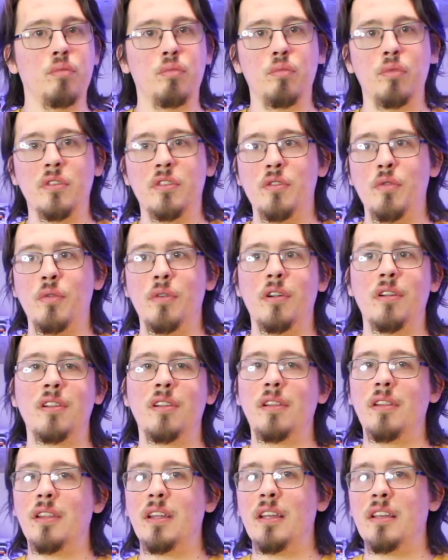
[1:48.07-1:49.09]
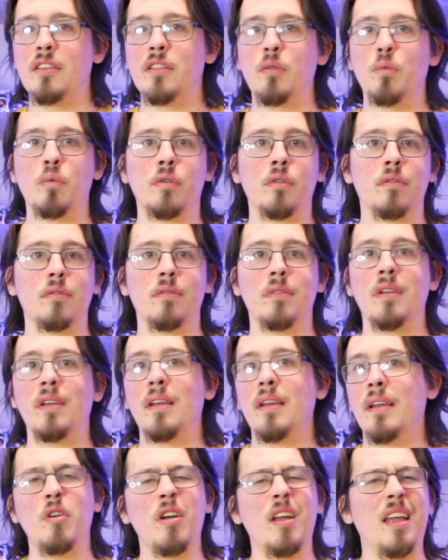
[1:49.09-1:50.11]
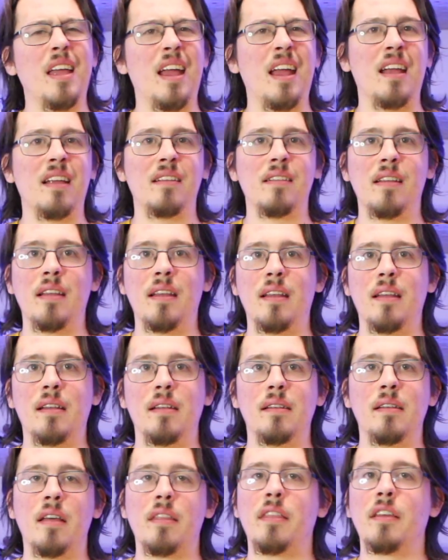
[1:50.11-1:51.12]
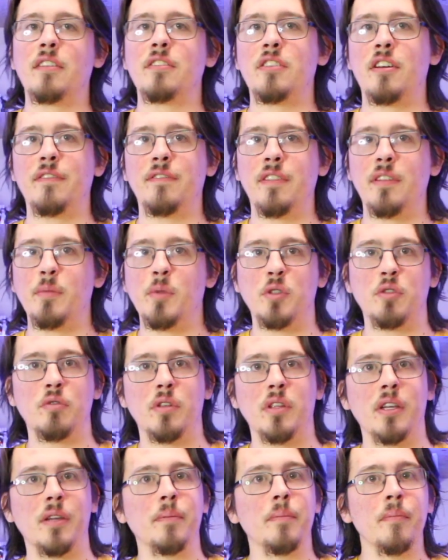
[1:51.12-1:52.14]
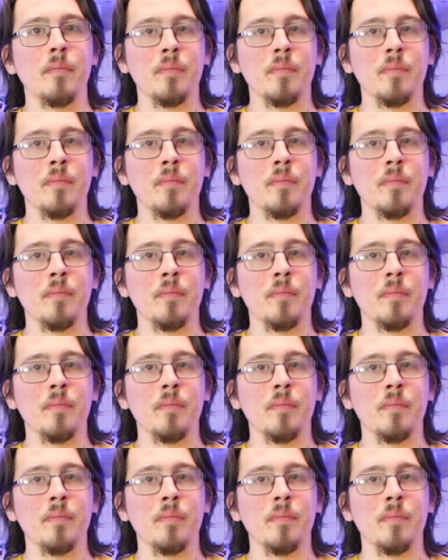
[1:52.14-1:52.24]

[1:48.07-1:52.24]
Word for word: what's going on in the leagues, the world, nothing's off limits really.